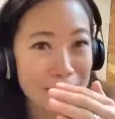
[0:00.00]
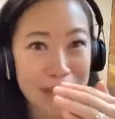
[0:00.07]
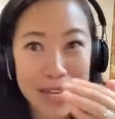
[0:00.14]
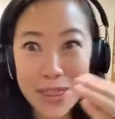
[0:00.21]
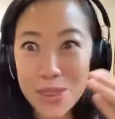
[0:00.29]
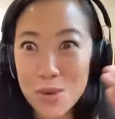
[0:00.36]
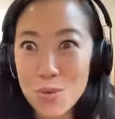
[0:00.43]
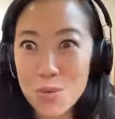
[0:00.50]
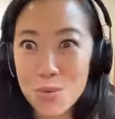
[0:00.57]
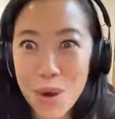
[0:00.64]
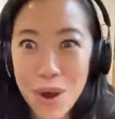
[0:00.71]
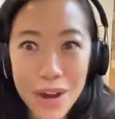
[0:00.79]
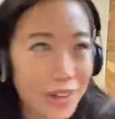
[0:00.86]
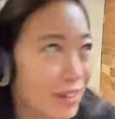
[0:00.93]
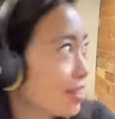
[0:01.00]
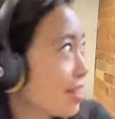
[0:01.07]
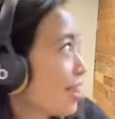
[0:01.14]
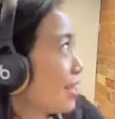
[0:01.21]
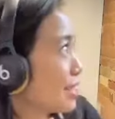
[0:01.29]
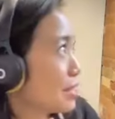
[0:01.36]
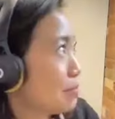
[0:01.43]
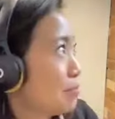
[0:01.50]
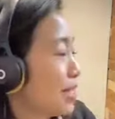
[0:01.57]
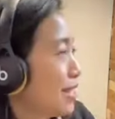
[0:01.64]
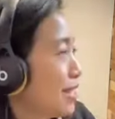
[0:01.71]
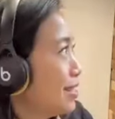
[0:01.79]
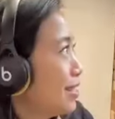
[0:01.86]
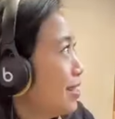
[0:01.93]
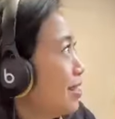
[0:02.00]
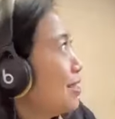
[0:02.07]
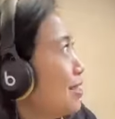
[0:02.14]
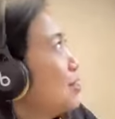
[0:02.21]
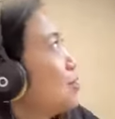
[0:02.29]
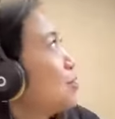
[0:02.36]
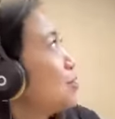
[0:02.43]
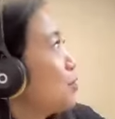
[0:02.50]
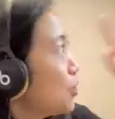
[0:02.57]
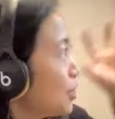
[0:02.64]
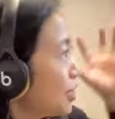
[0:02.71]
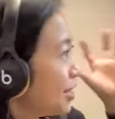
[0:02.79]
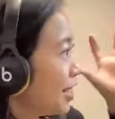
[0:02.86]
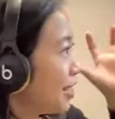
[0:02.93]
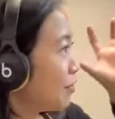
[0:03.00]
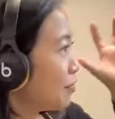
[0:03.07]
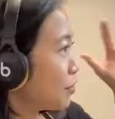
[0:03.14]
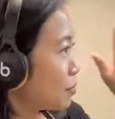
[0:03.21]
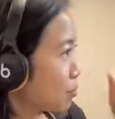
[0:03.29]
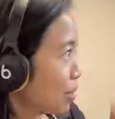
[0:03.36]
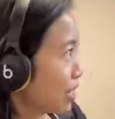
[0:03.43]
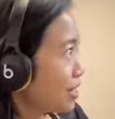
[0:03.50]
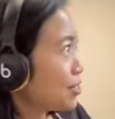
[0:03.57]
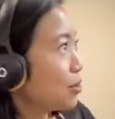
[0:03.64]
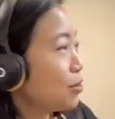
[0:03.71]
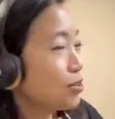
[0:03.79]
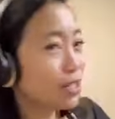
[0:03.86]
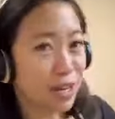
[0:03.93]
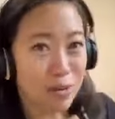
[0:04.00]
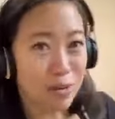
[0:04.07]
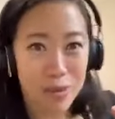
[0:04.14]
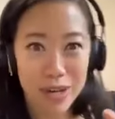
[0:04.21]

like the water has been circulating from rain to ocean.